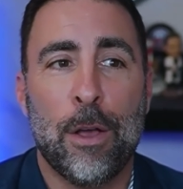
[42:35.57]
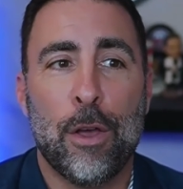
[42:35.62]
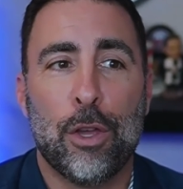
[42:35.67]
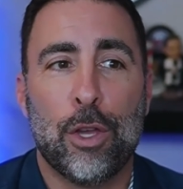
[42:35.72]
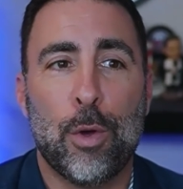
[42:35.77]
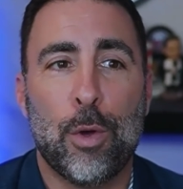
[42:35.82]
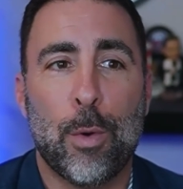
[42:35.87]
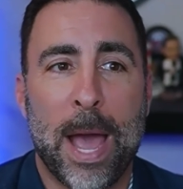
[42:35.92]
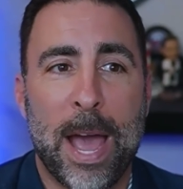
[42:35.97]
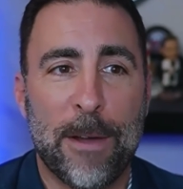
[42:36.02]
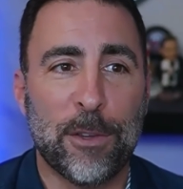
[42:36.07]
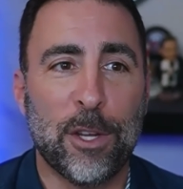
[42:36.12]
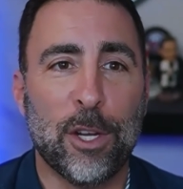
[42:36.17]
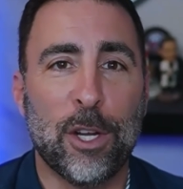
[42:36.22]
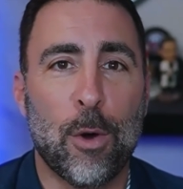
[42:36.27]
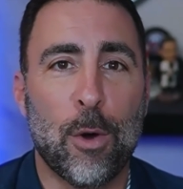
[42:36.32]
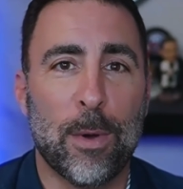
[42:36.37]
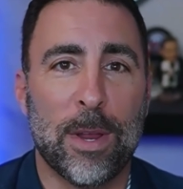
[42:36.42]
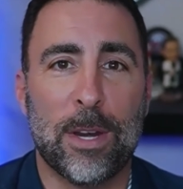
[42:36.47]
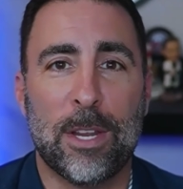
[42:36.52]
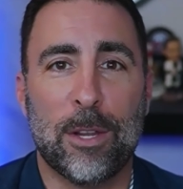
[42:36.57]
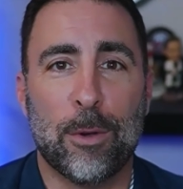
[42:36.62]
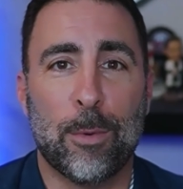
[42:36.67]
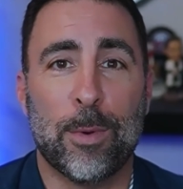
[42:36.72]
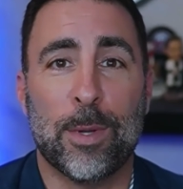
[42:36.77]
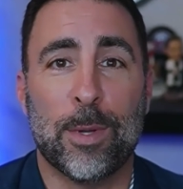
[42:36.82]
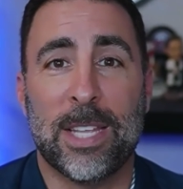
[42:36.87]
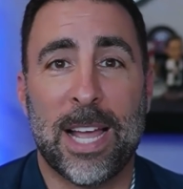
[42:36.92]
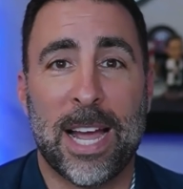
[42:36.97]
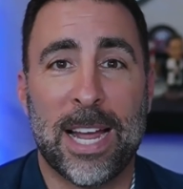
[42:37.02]
you have to go into it
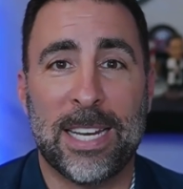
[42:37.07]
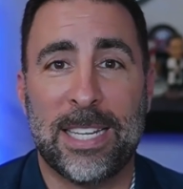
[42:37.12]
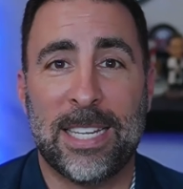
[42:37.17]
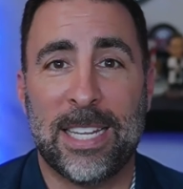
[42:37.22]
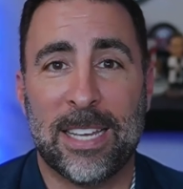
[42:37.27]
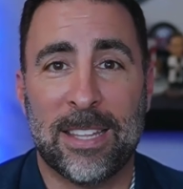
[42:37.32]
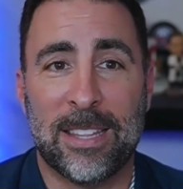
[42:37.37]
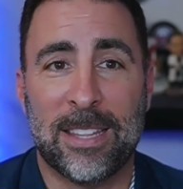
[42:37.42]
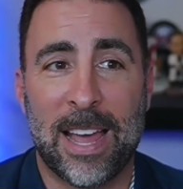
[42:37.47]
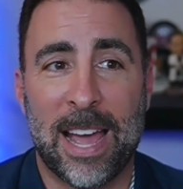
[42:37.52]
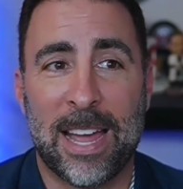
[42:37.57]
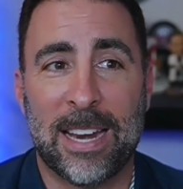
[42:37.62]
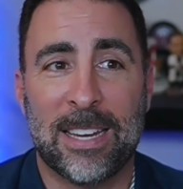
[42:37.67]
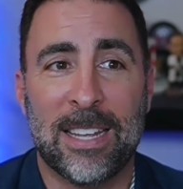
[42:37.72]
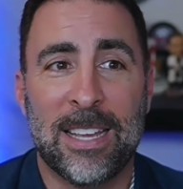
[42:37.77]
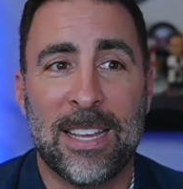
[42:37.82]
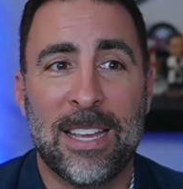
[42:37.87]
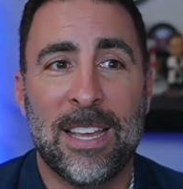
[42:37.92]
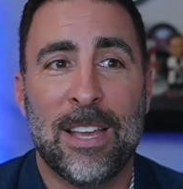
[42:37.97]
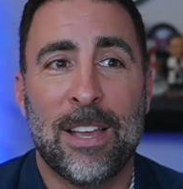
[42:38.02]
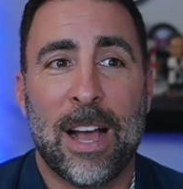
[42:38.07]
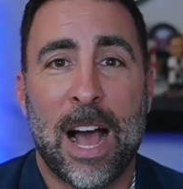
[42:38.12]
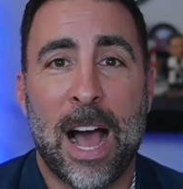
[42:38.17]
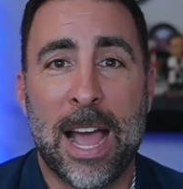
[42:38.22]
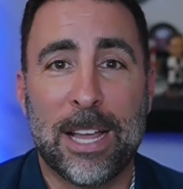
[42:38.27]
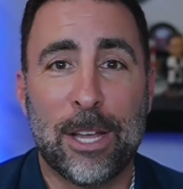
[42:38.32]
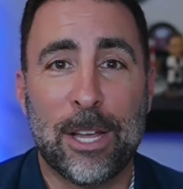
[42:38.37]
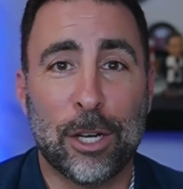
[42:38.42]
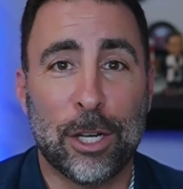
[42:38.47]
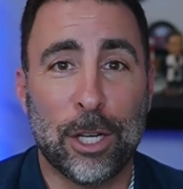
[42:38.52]
with the idea that
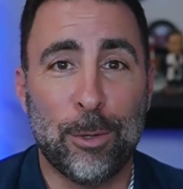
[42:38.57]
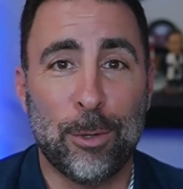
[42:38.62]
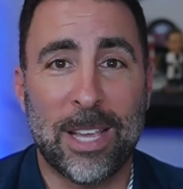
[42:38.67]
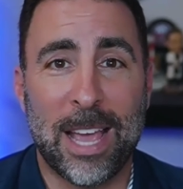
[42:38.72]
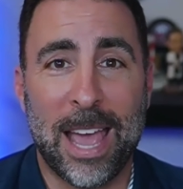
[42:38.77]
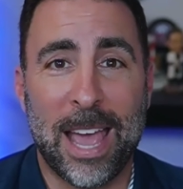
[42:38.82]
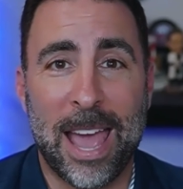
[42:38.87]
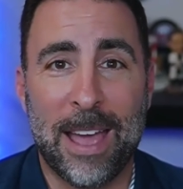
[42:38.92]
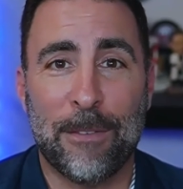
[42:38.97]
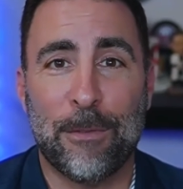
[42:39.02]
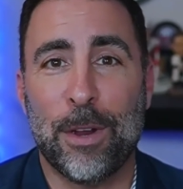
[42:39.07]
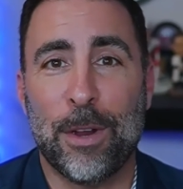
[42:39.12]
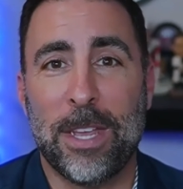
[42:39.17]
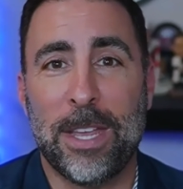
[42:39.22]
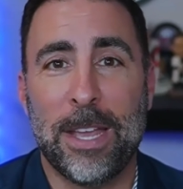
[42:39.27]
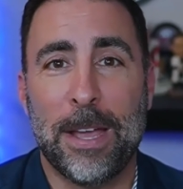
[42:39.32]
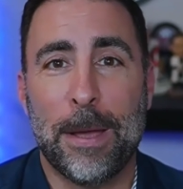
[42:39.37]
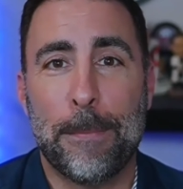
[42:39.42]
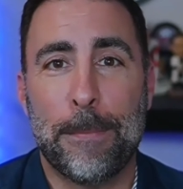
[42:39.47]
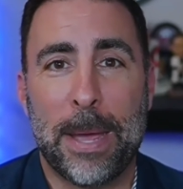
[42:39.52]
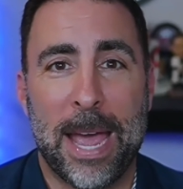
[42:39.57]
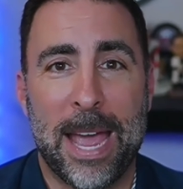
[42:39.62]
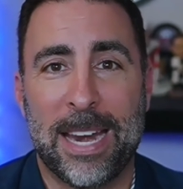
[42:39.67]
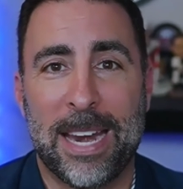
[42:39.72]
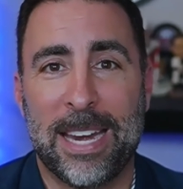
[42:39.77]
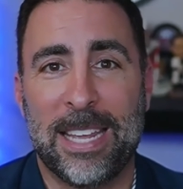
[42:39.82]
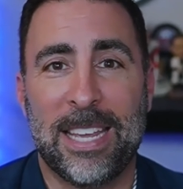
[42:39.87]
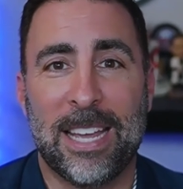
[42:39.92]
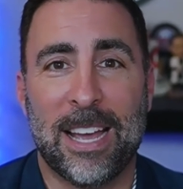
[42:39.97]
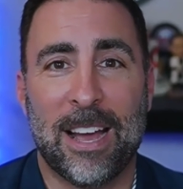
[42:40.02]
I could lose every
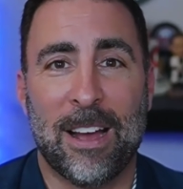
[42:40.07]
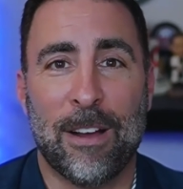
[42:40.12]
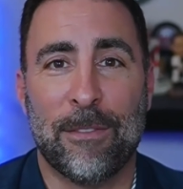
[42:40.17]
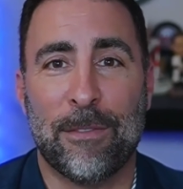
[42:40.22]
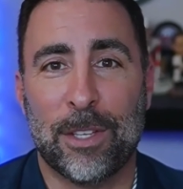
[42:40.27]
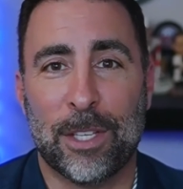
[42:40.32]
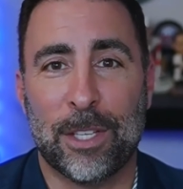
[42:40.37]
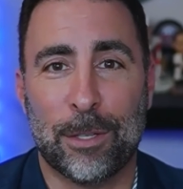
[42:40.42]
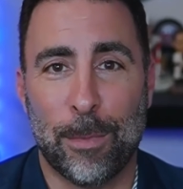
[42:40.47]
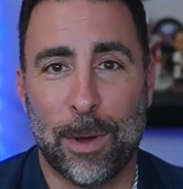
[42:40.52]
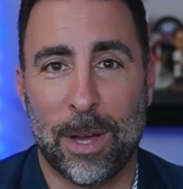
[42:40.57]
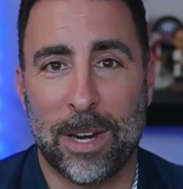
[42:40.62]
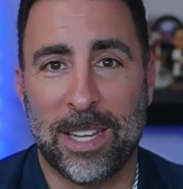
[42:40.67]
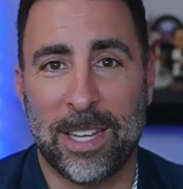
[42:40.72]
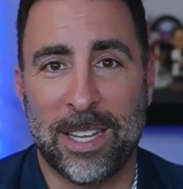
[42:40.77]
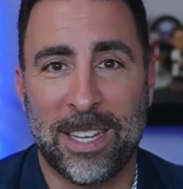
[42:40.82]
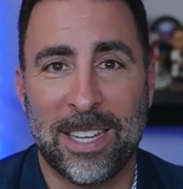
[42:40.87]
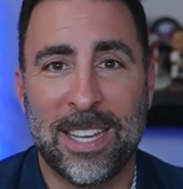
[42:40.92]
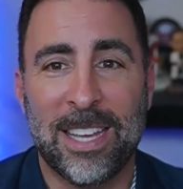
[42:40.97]
penny of this money.